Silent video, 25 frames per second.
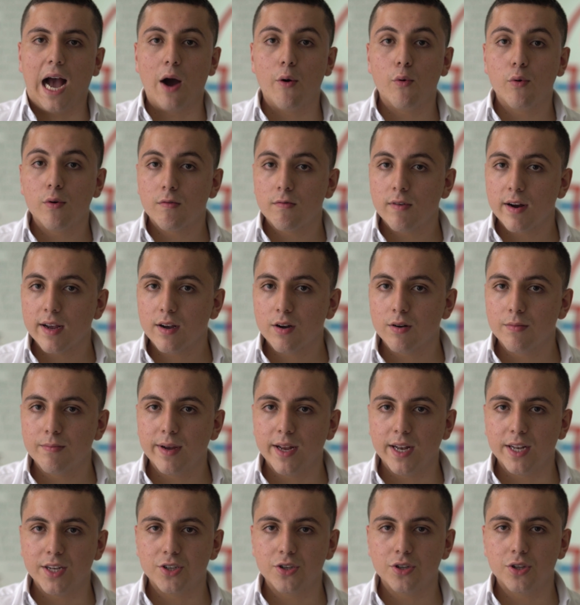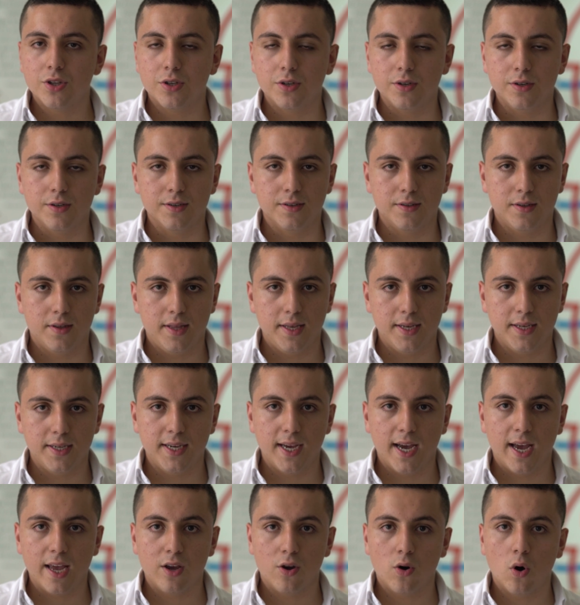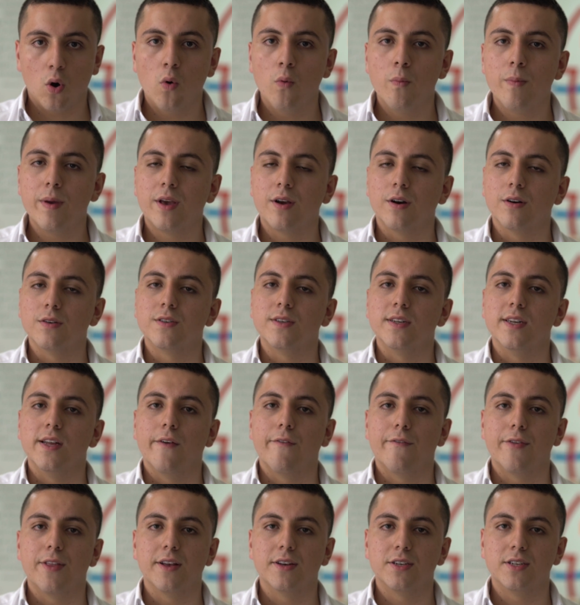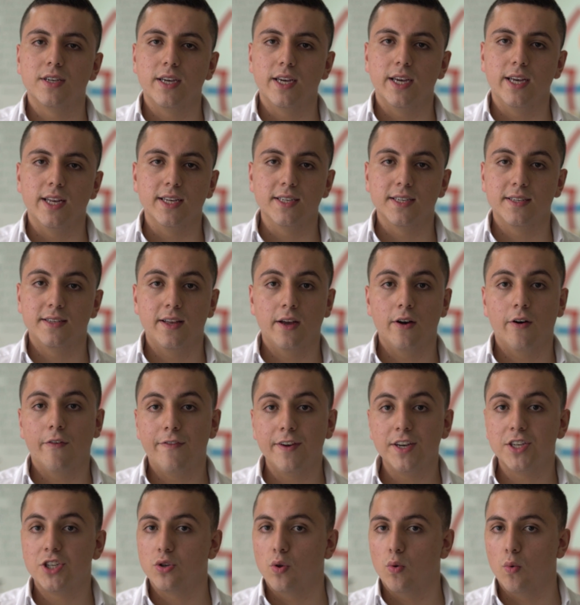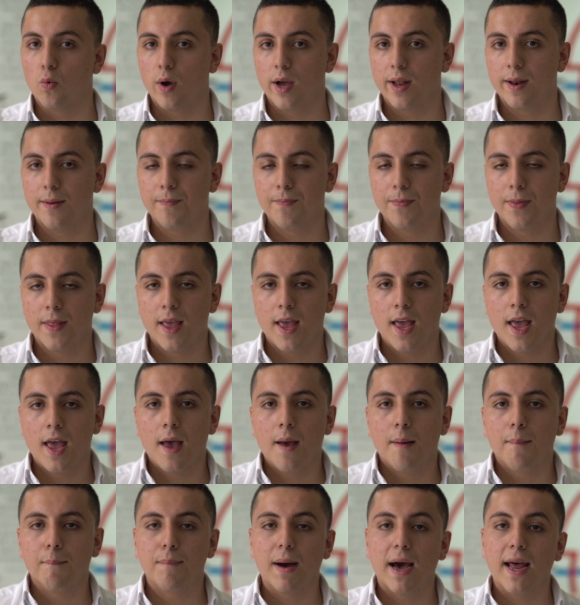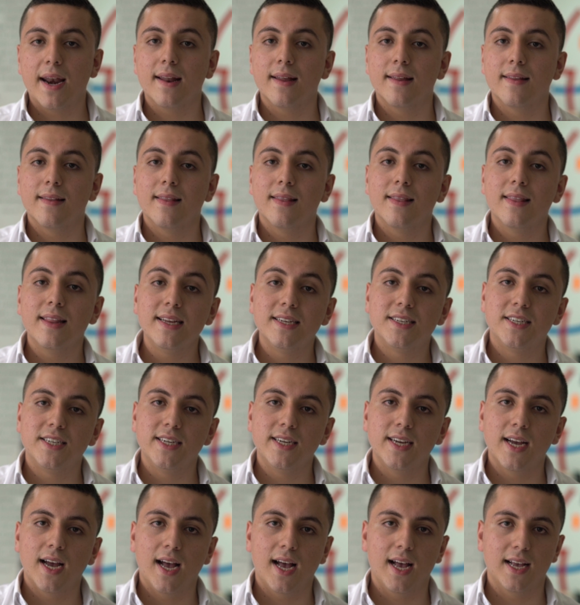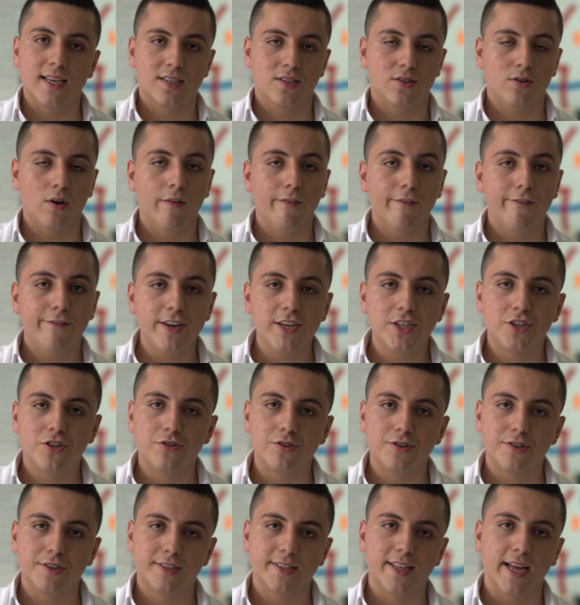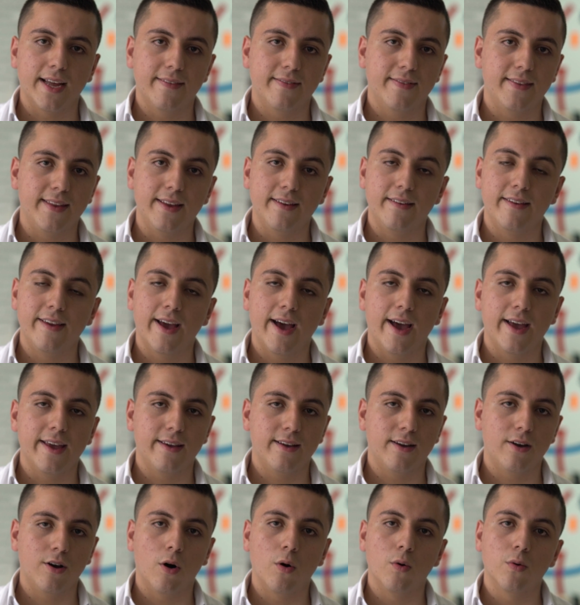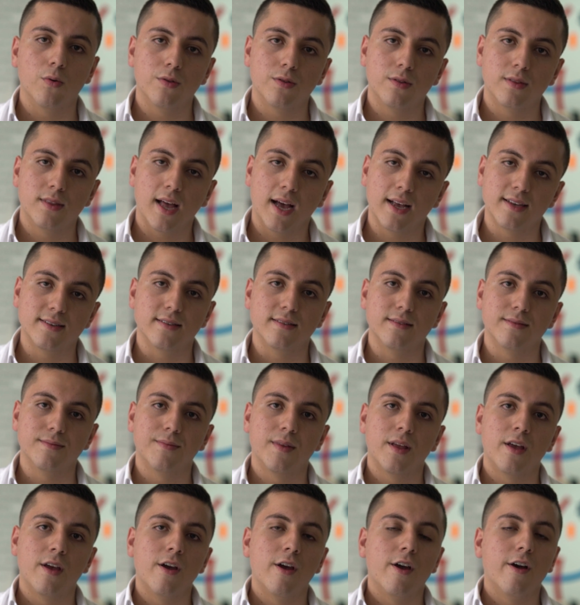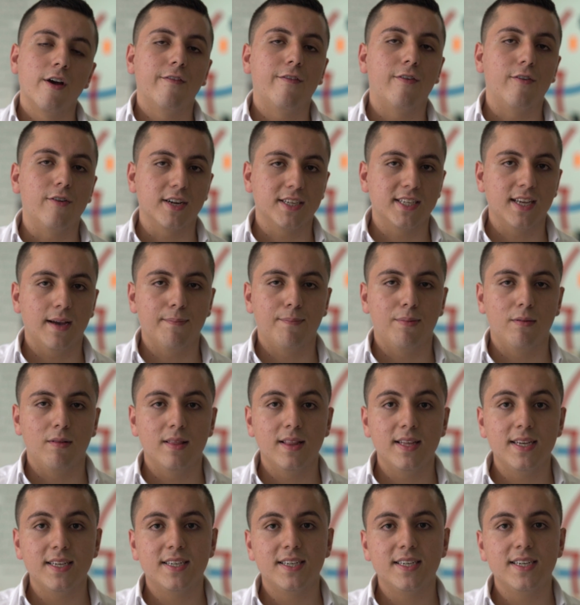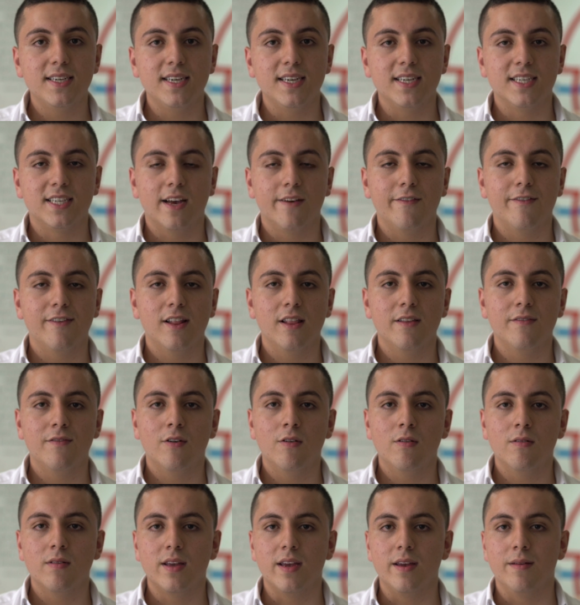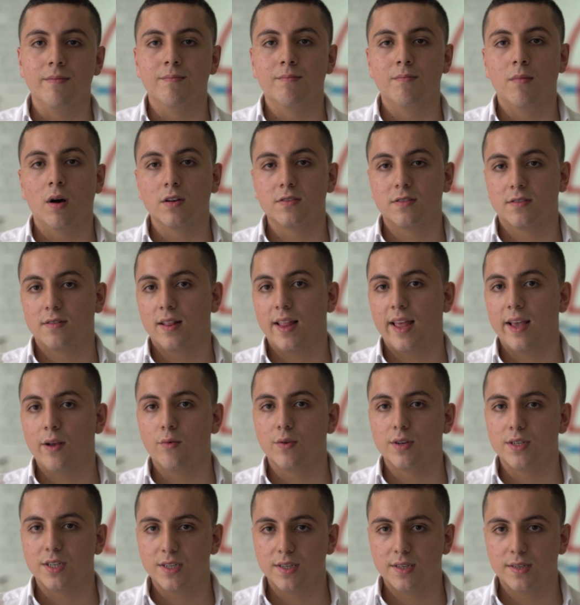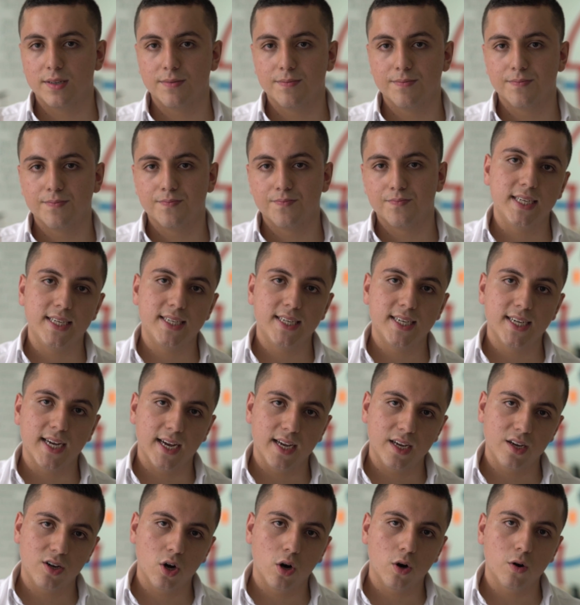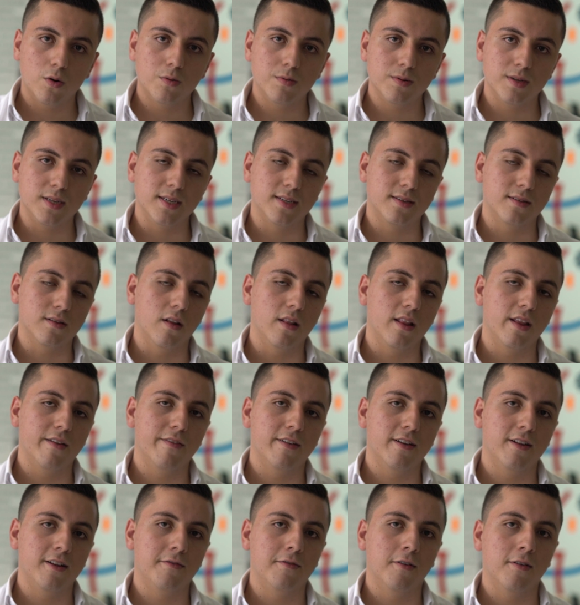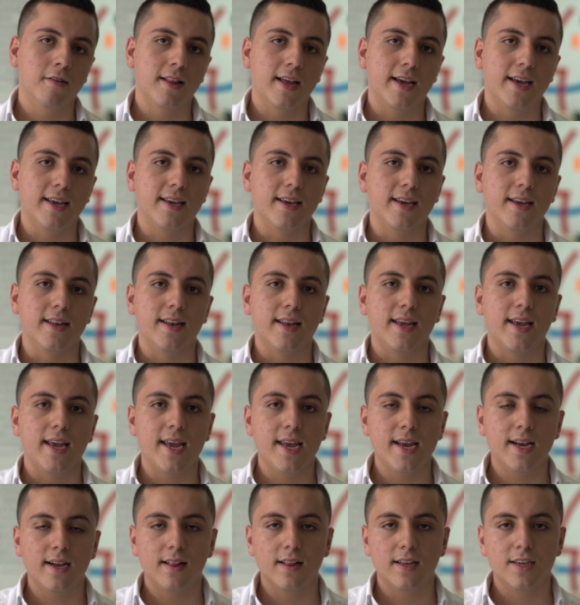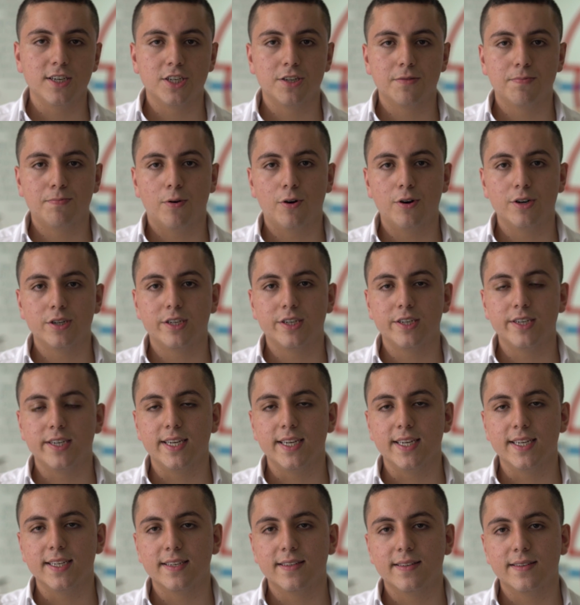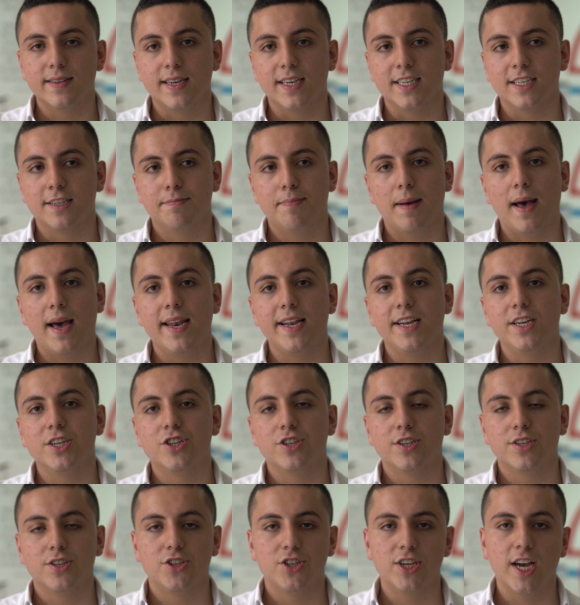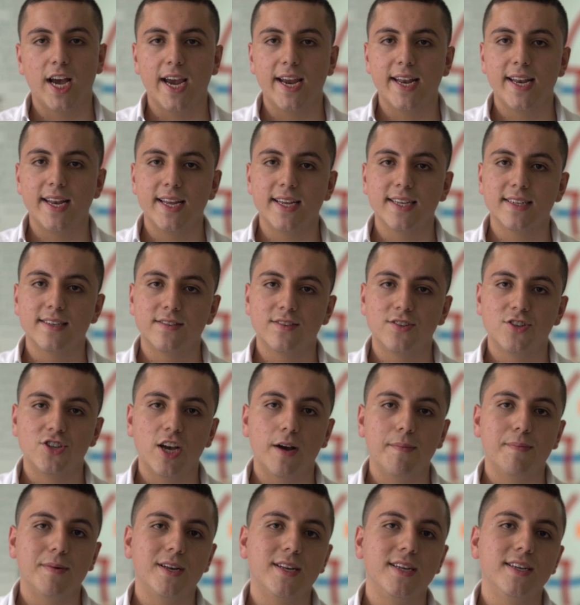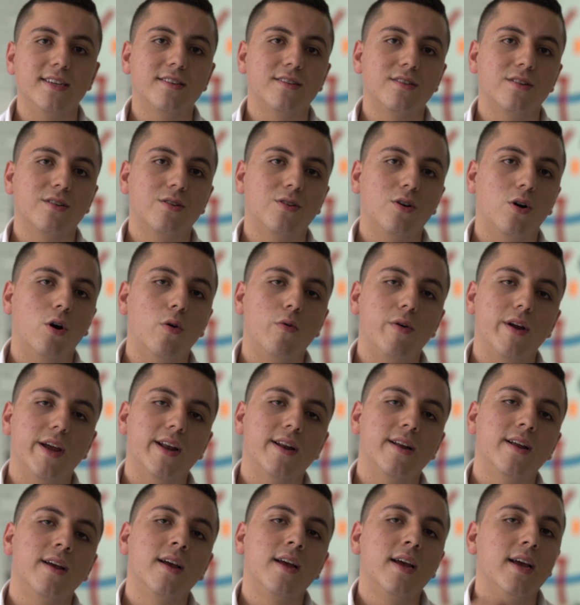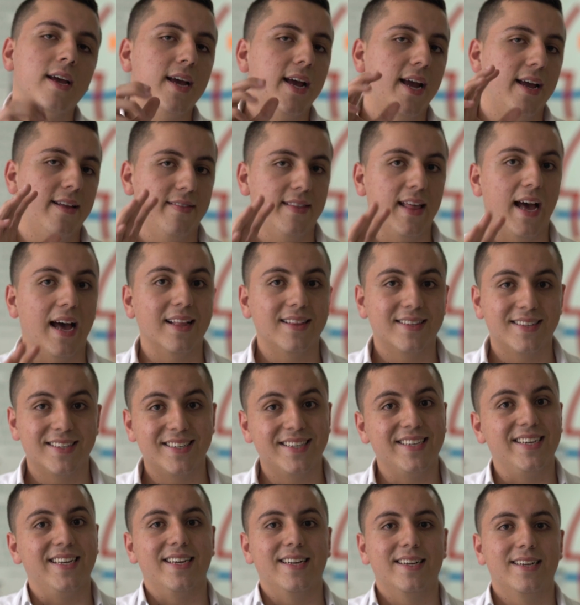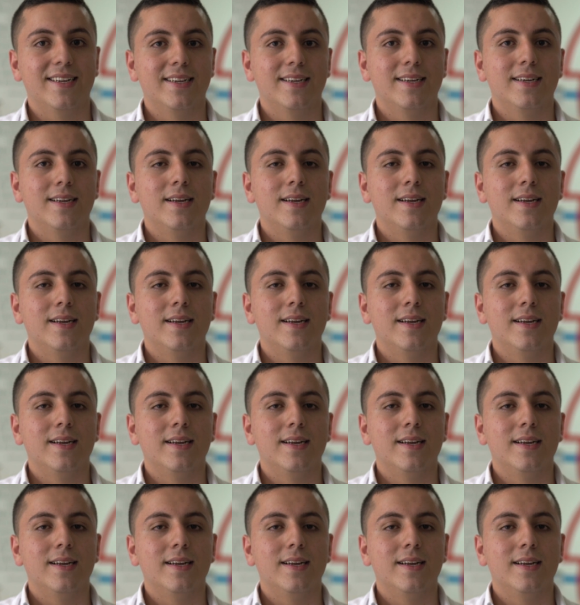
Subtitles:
I will recommend you to use DJI Go because it is the official one. But Litchi has some features that DJI Go doesn't. For example, Litchi is available in most languages. DJI Go is only available like in English, Portuguese, Spanish, Chinese, Japanese, Korean, and that's it.